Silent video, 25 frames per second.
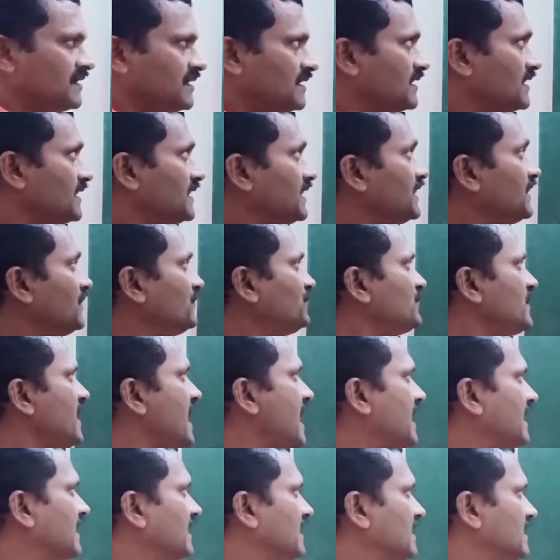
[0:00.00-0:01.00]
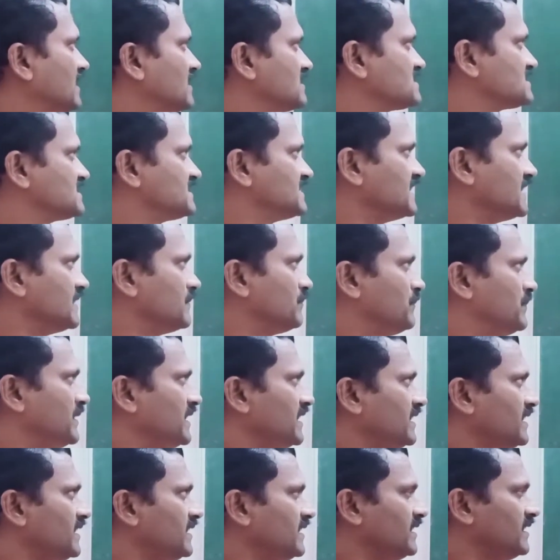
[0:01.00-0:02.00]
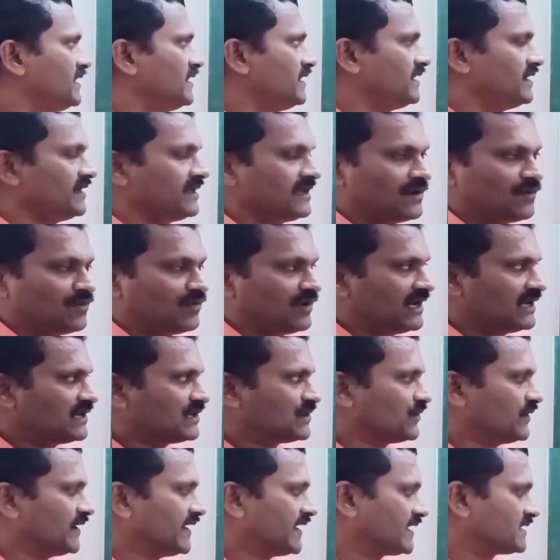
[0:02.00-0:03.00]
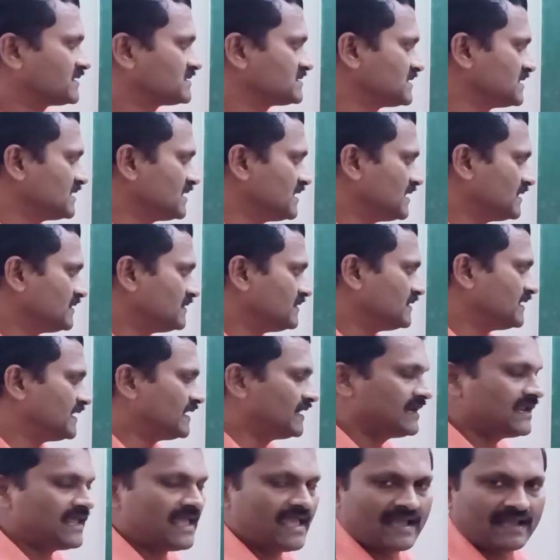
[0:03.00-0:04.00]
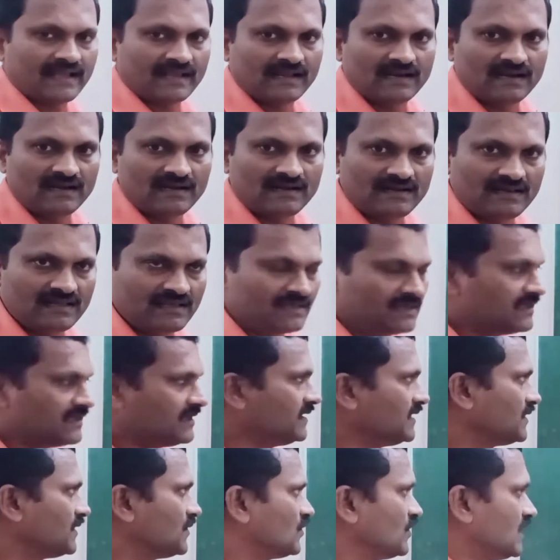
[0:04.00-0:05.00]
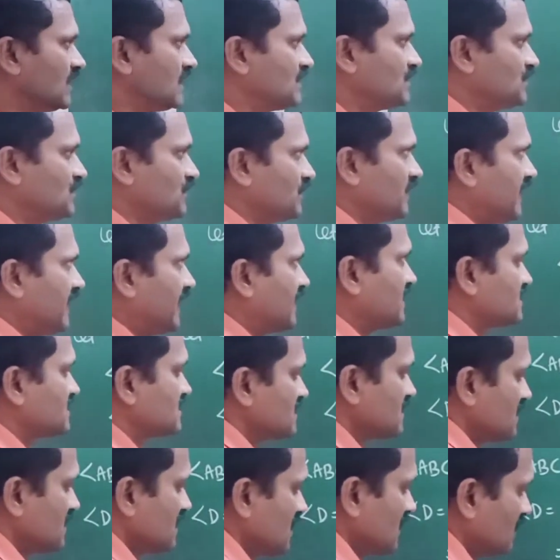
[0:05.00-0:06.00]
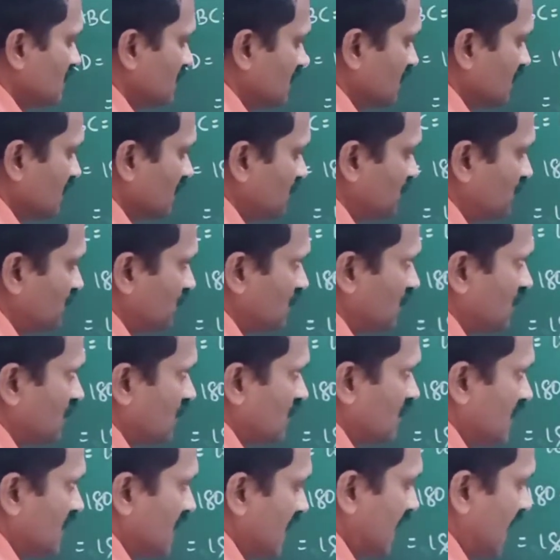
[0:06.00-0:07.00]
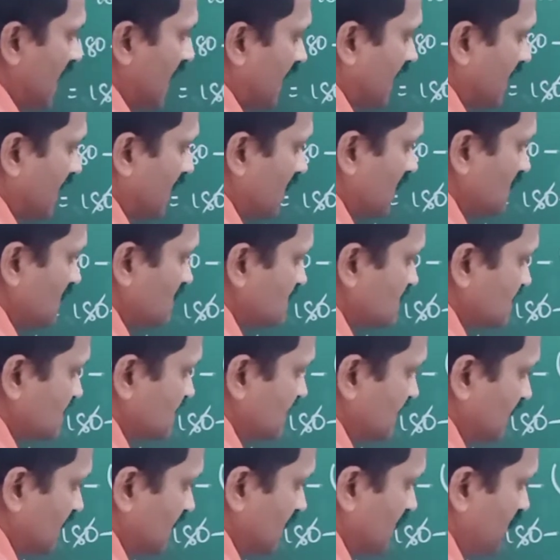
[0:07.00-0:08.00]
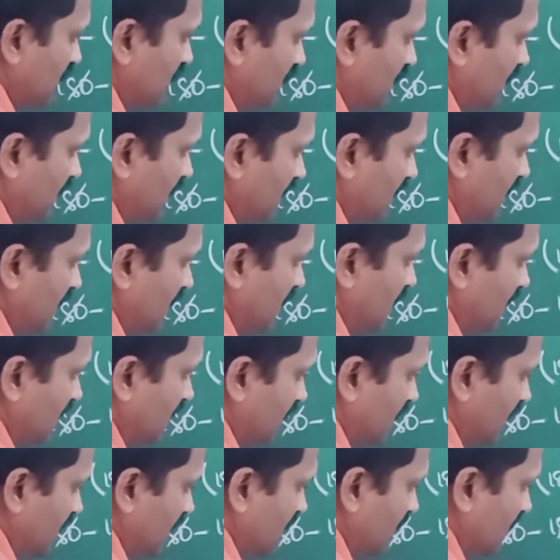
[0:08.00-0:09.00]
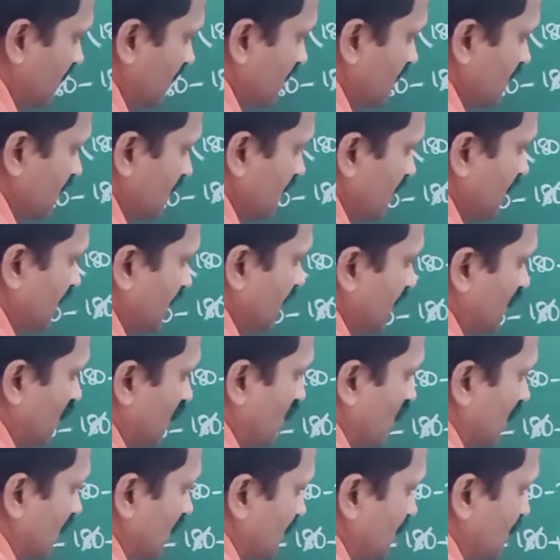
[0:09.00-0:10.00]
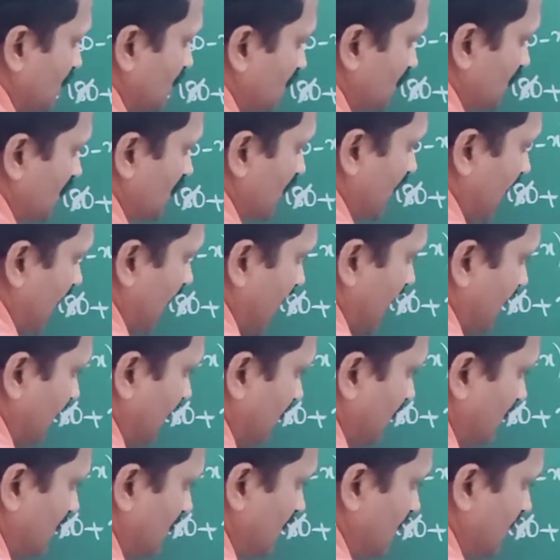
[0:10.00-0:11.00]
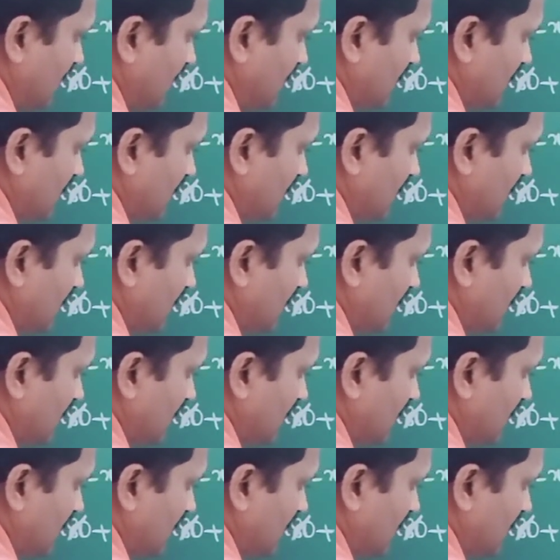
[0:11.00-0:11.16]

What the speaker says: If angle CBE equal to x, then angle D equal to x. Therefore, angle CBE equal to angle D.